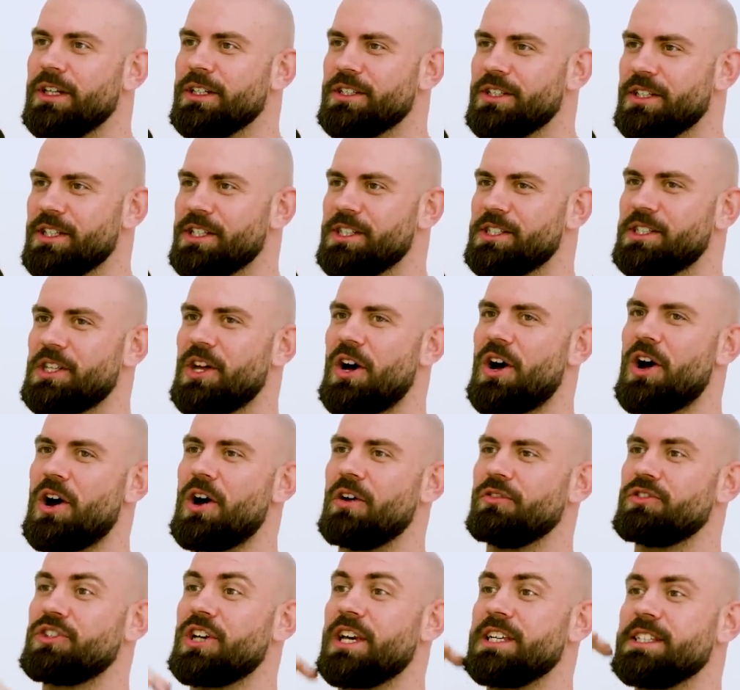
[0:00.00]
So they start
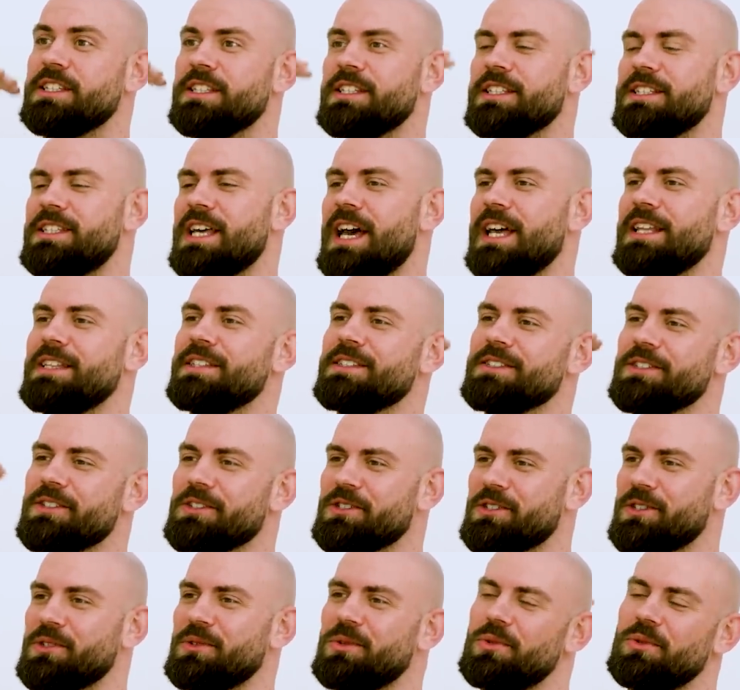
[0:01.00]
off chasing the tens at
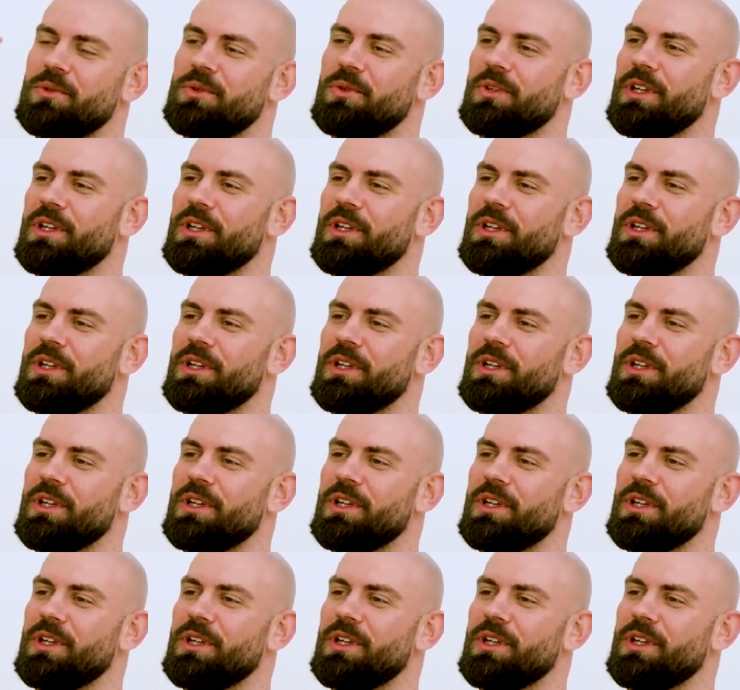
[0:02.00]
school,